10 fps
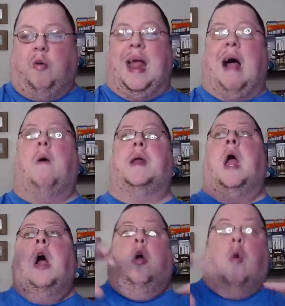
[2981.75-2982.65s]
reality.
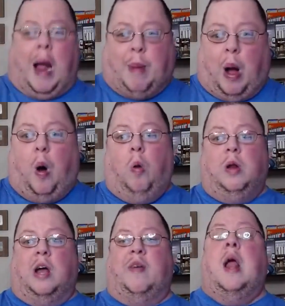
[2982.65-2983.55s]
Grab a hold
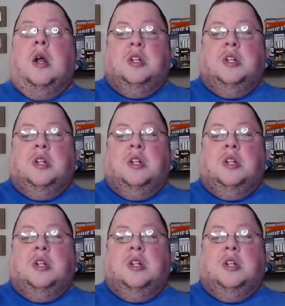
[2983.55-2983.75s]
of it.